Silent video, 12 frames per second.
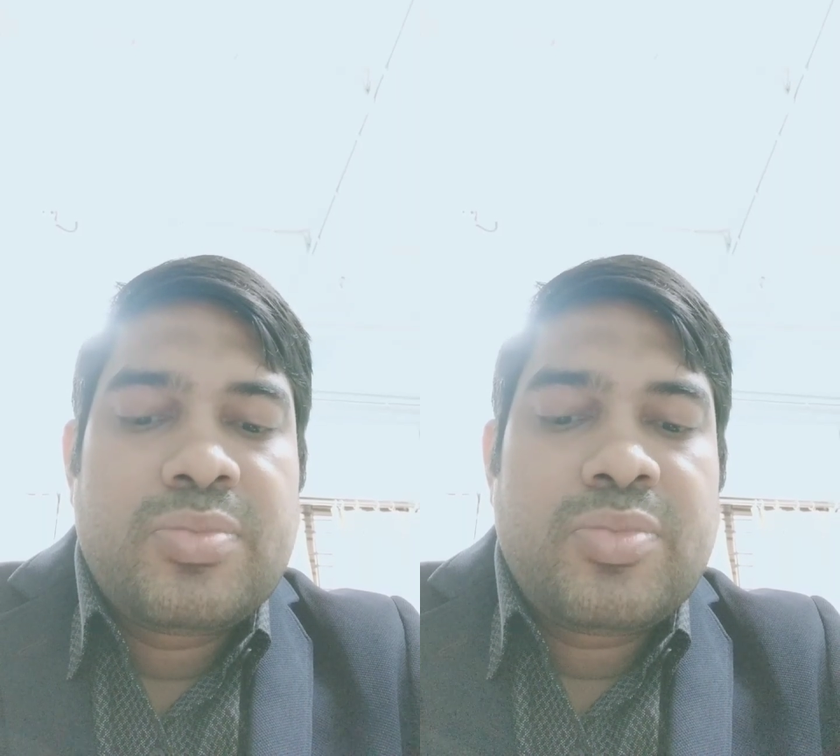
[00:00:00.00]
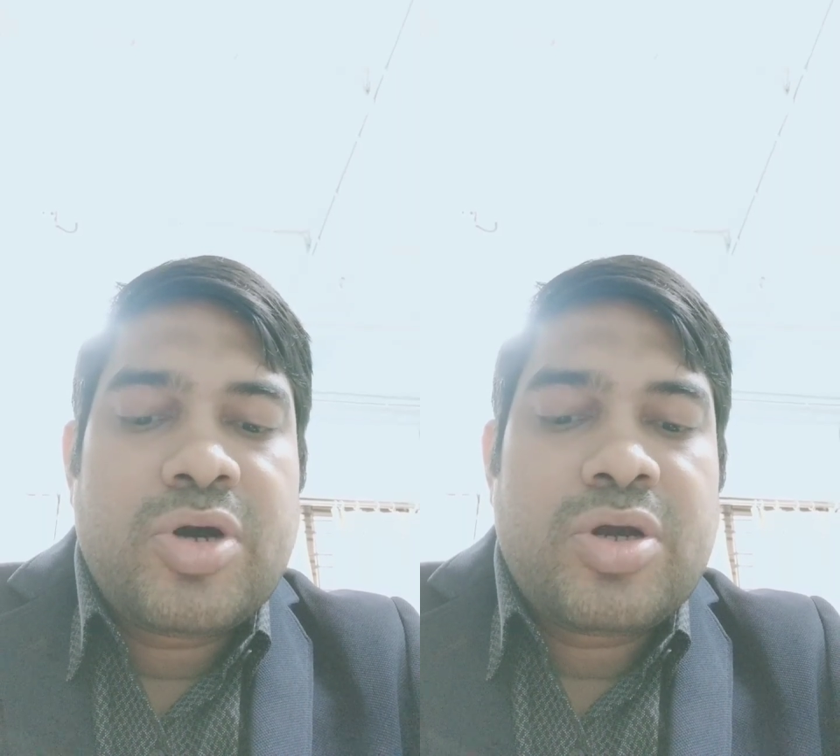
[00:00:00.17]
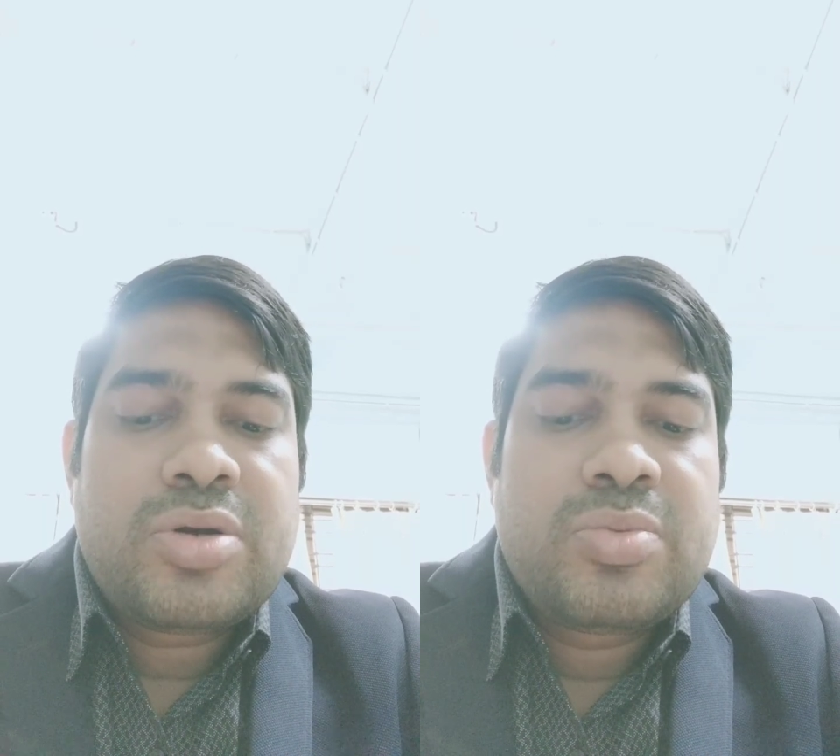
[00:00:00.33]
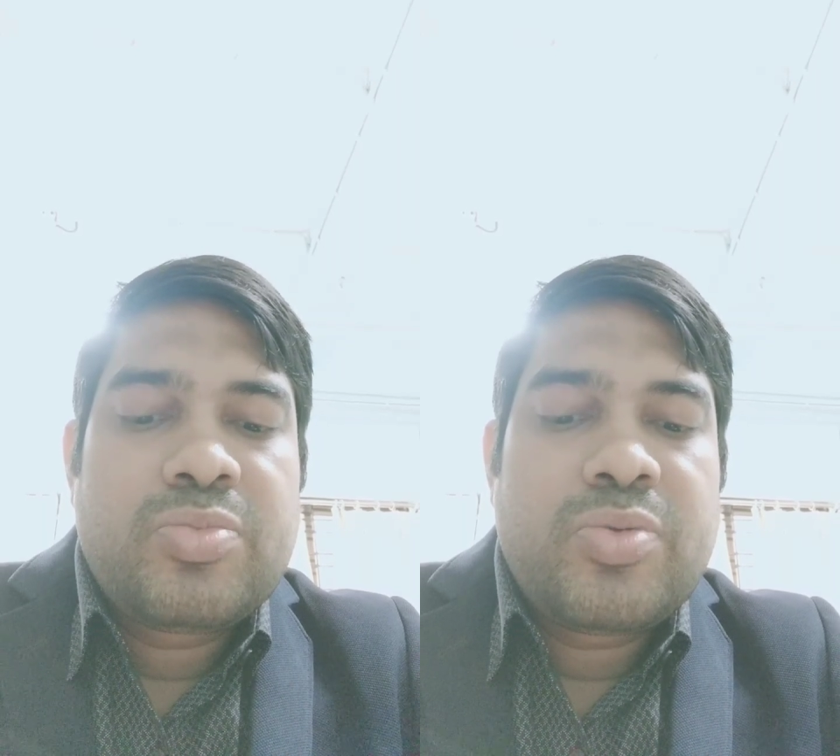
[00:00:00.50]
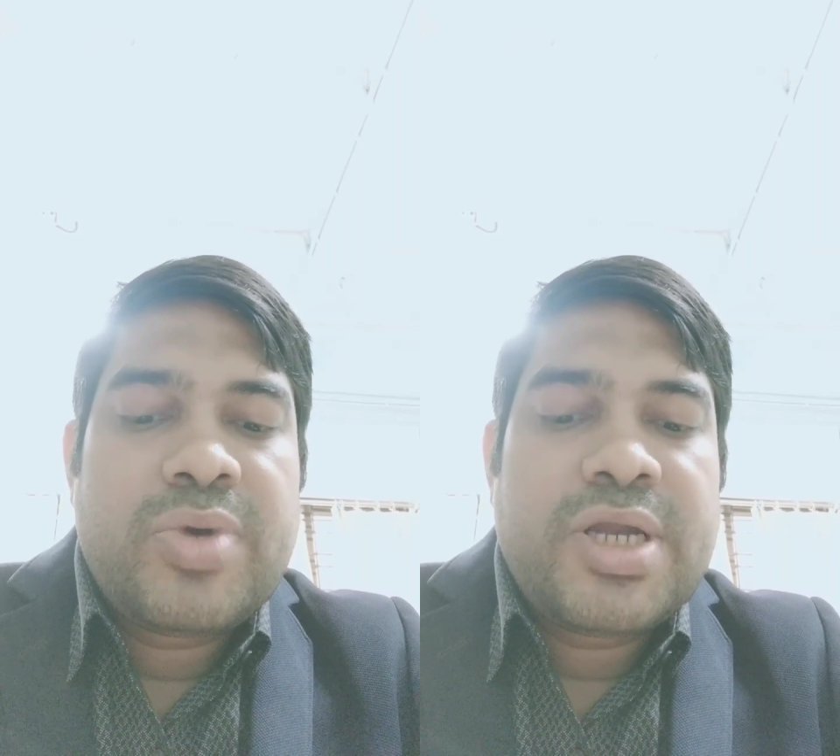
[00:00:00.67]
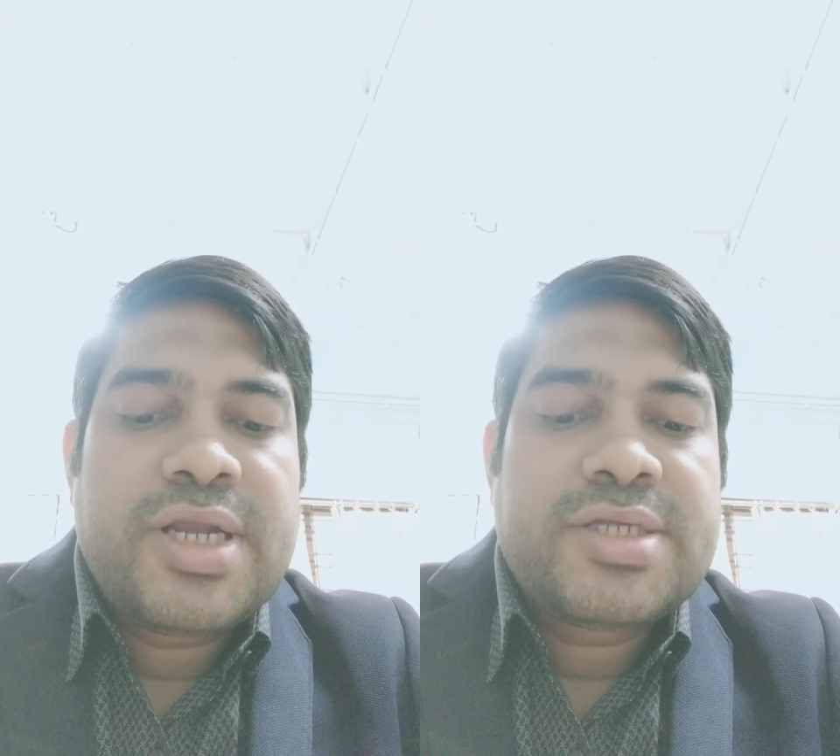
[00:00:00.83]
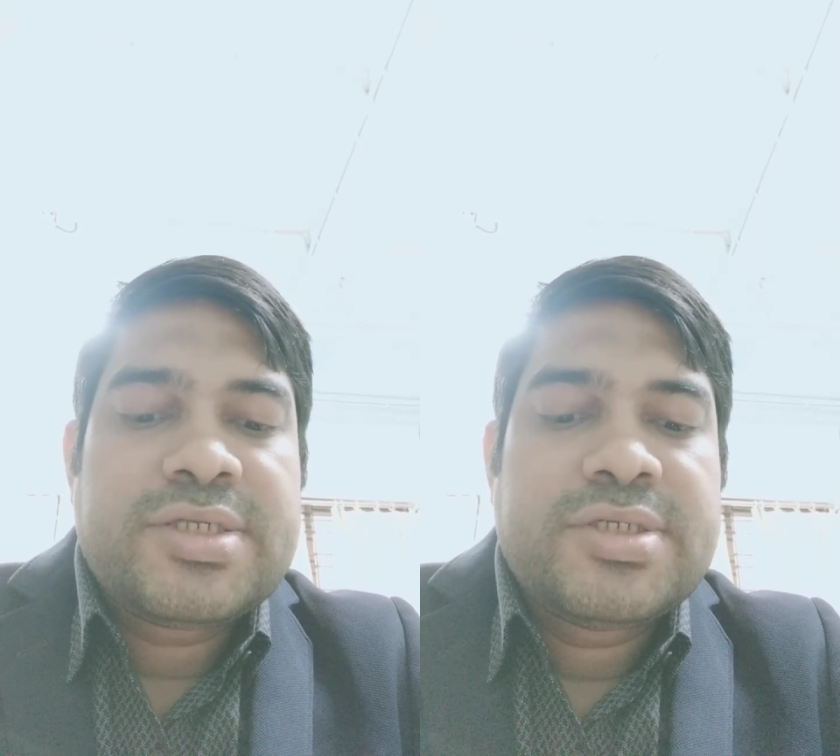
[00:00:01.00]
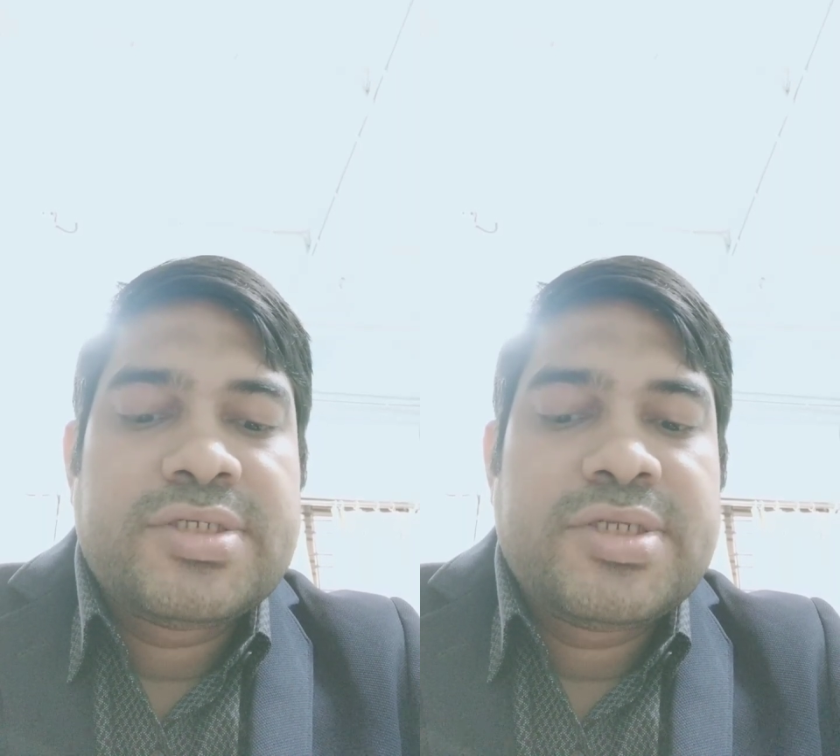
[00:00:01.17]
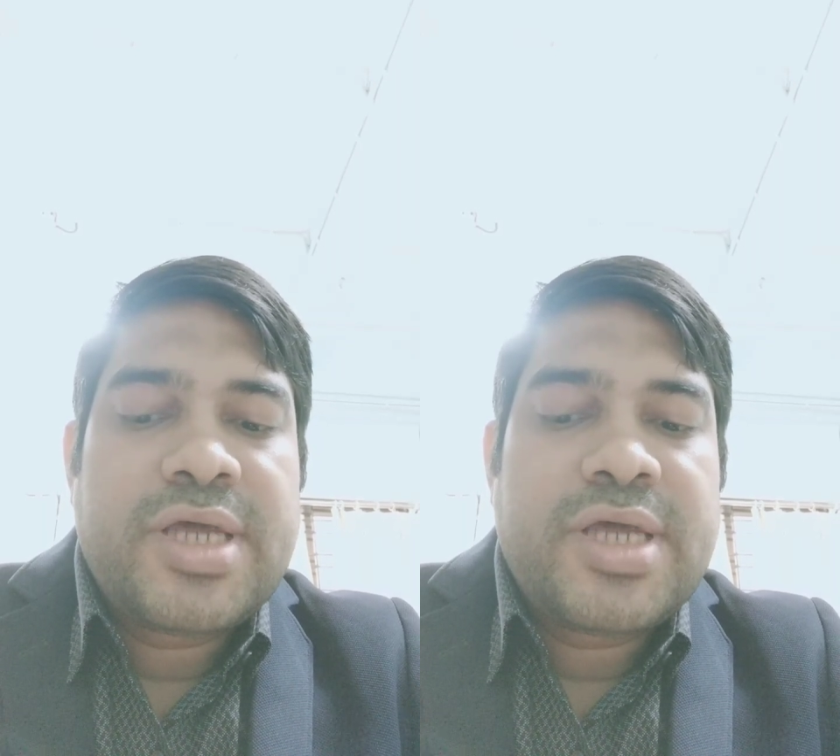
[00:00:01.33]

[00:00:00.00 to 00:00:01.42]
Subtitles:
for prophylaxis,